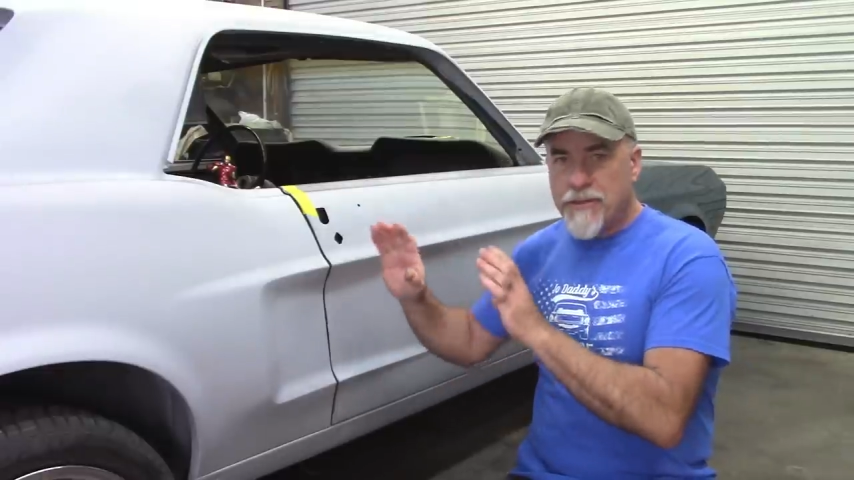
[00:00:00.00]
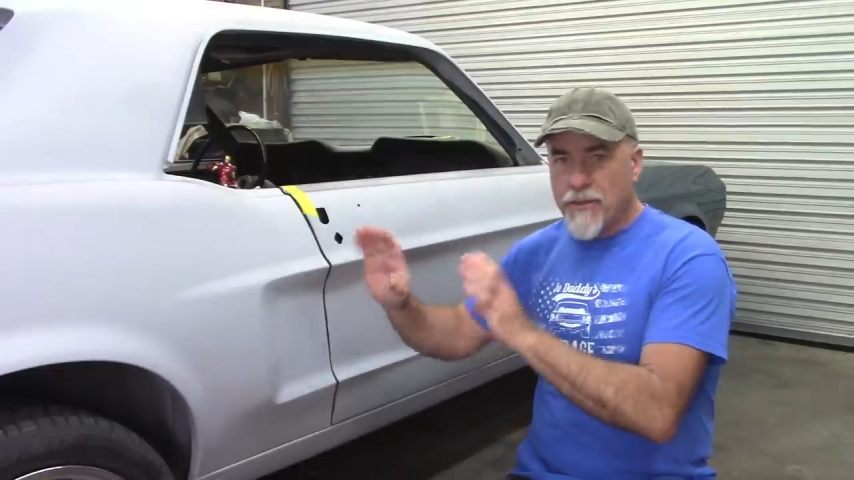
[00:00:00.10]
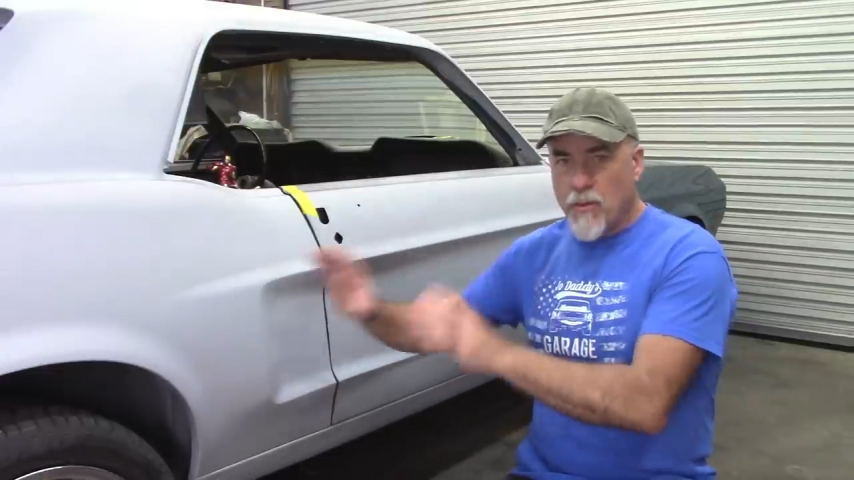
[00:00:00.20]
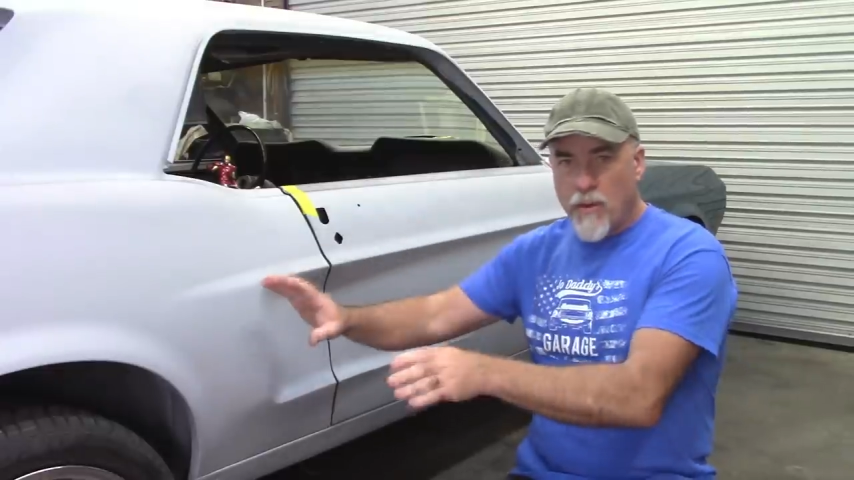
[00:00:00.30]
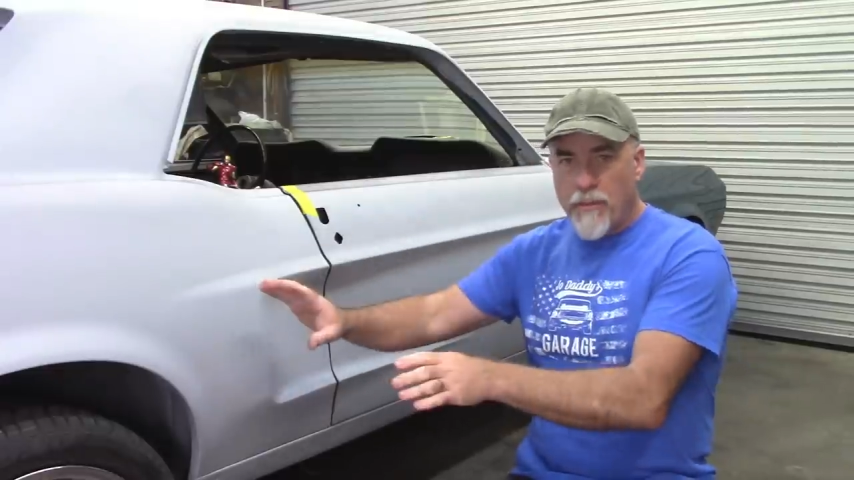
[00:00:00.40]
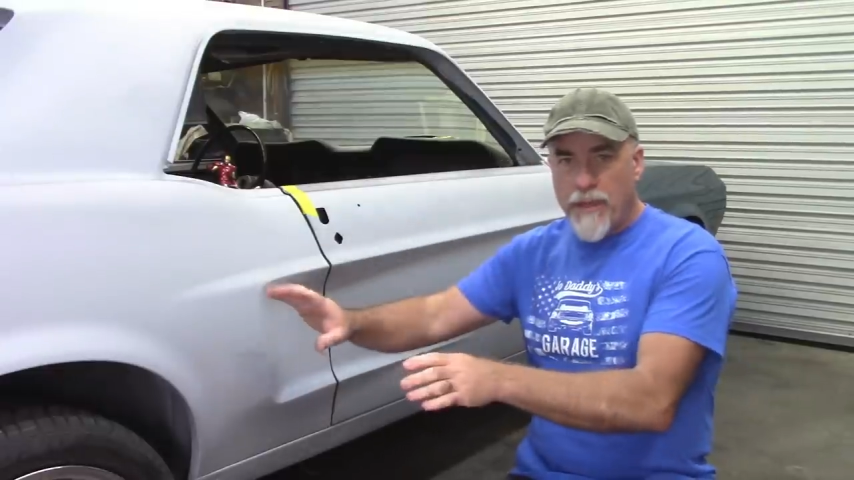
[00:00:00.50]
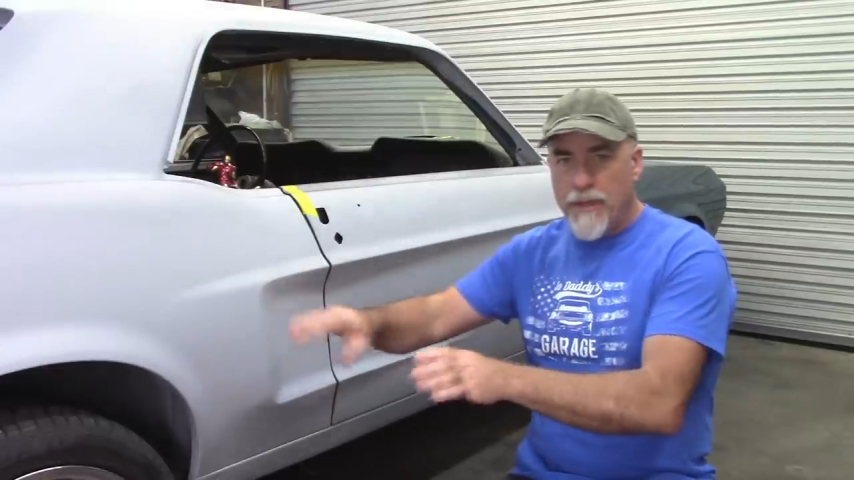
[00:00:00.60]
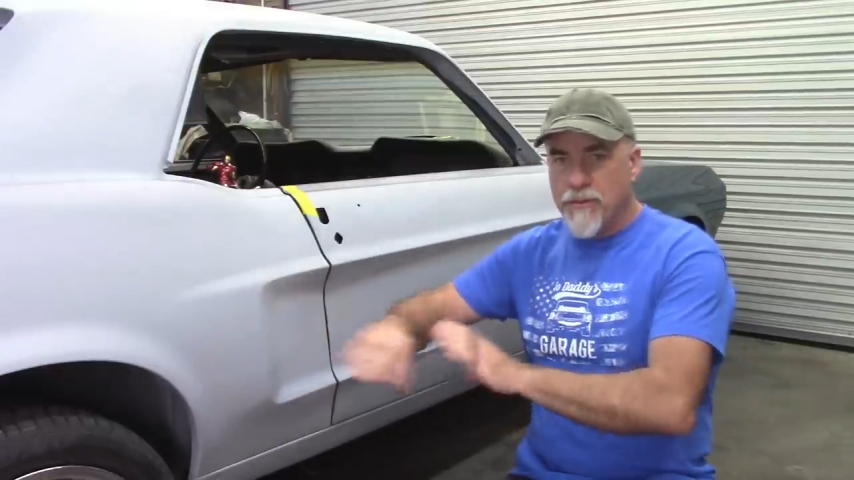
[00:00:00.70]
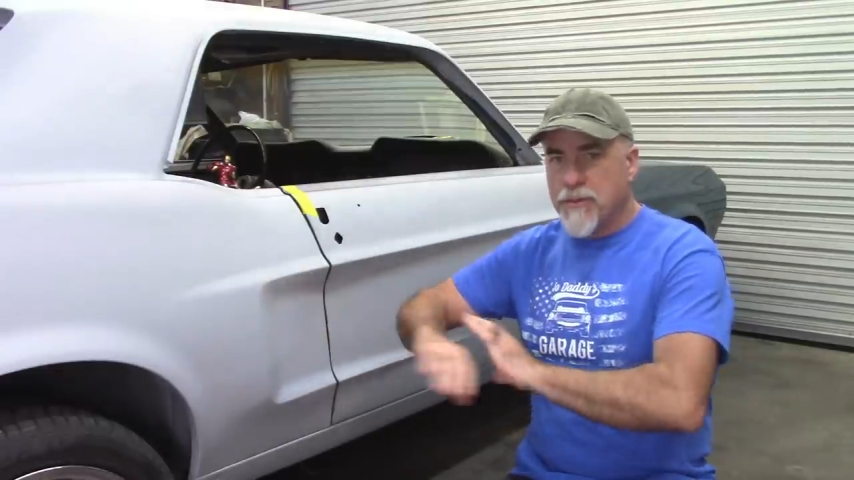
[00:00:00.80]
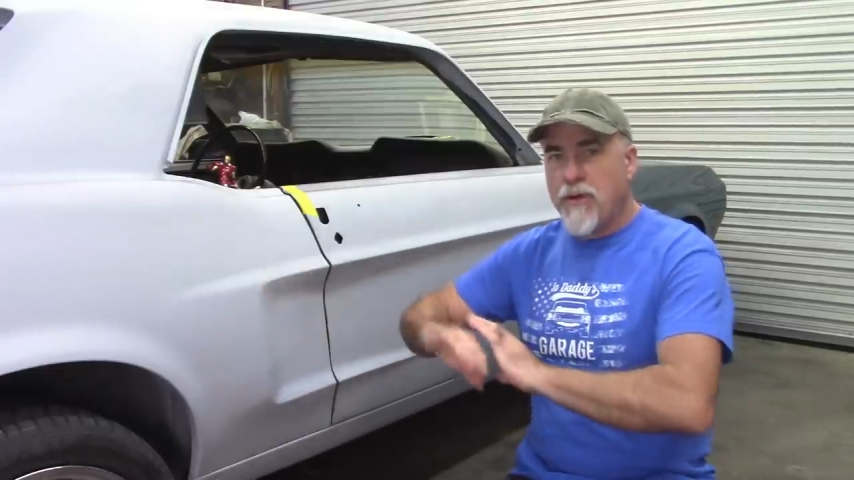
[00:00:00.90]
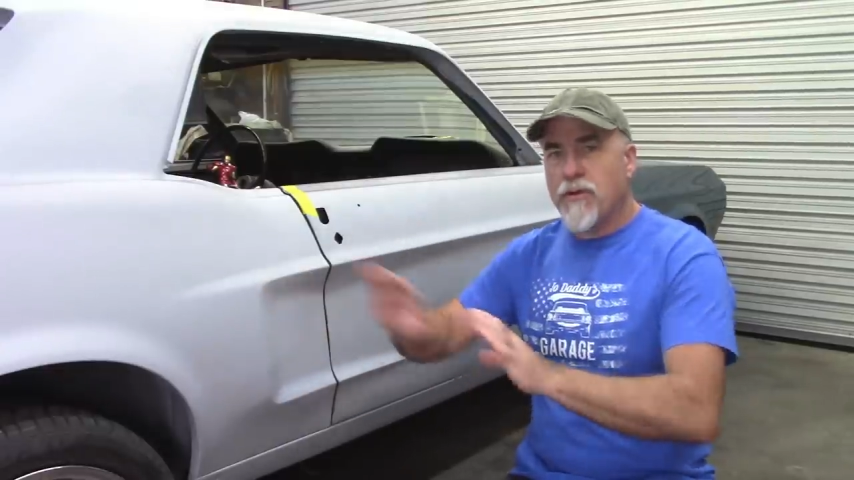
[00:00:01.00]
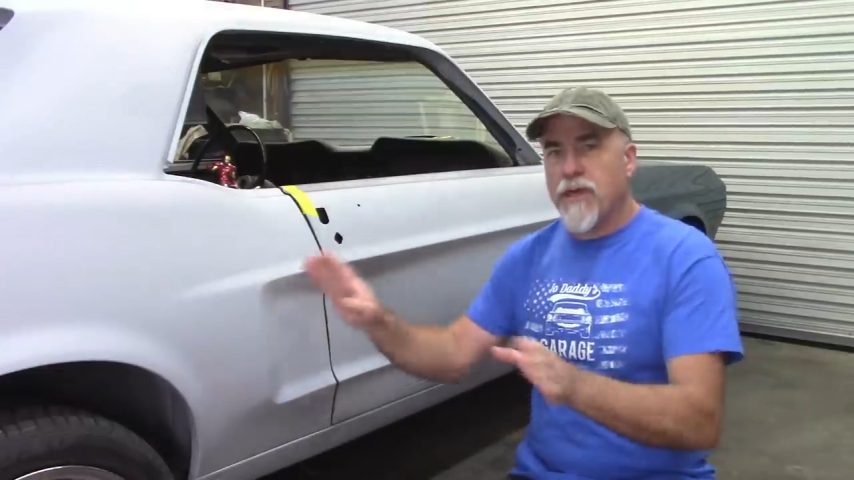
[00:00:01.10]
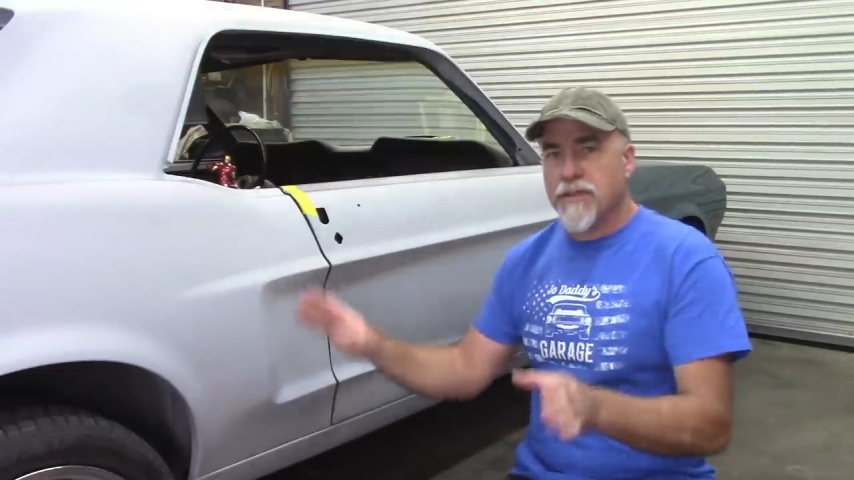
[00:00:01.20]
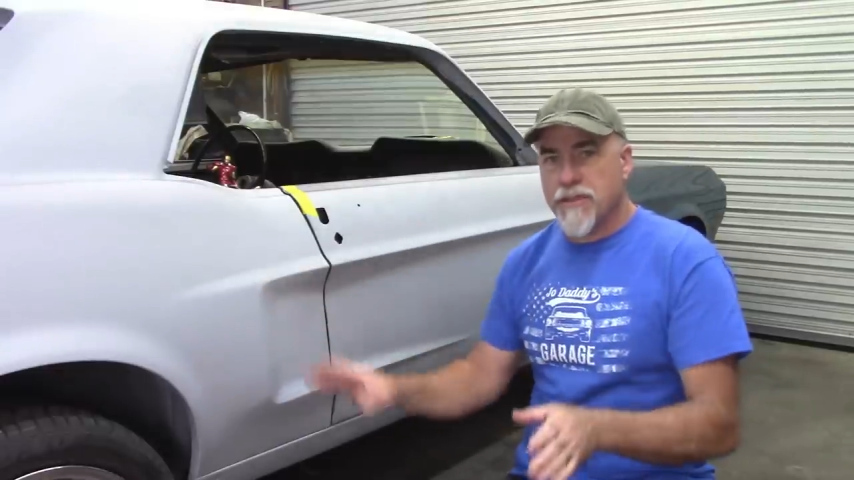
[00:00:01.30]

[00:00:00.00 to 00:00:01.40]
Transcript: to quarter panels, all kinds